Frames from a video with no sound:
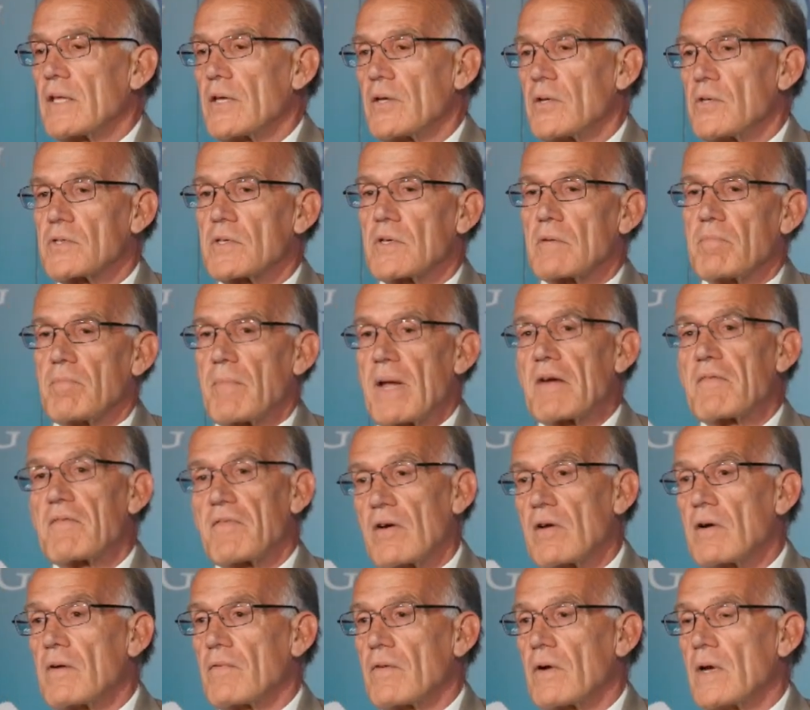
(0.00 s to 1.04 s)
They used to make
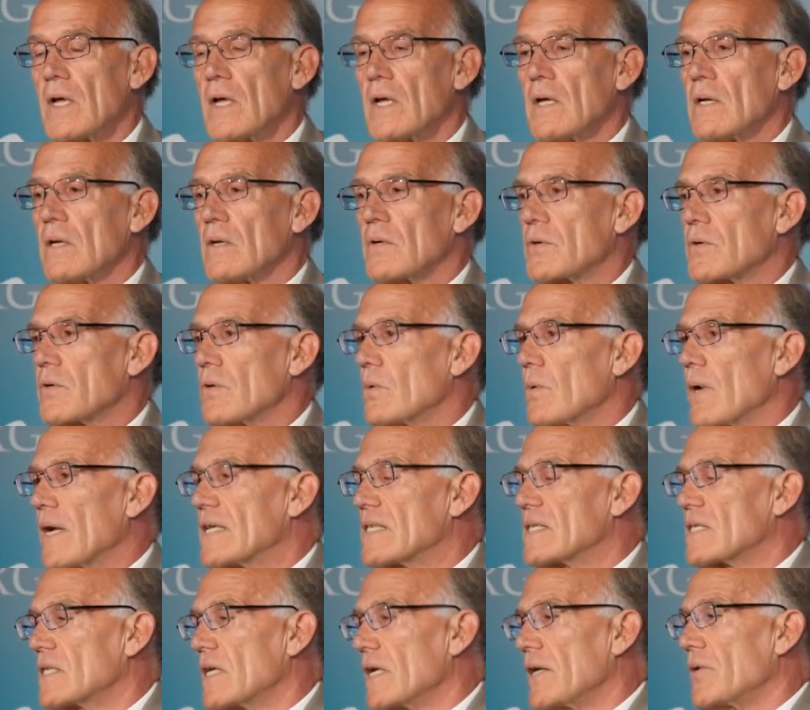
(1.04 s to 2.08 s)
fun of, to a
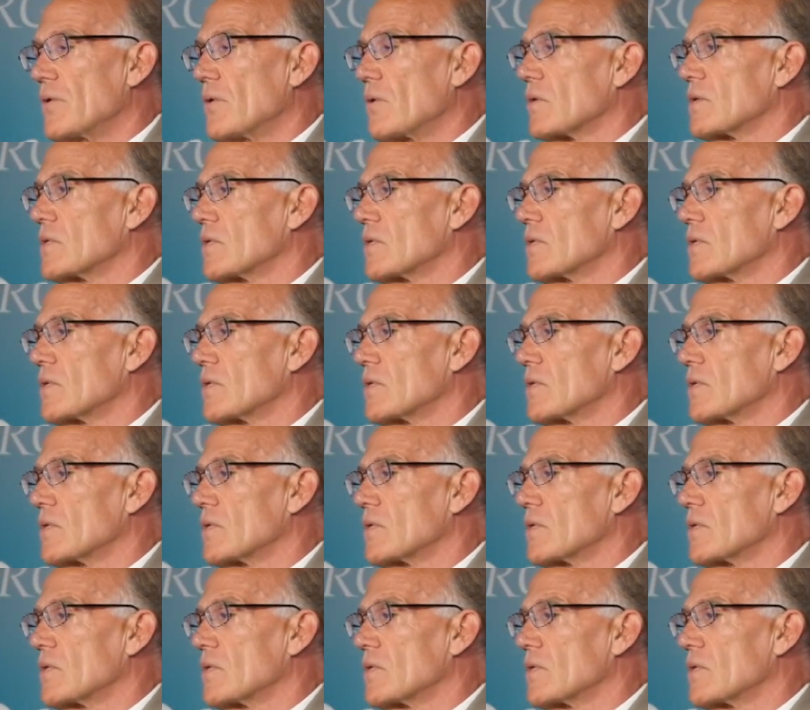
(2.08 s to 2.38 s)
senior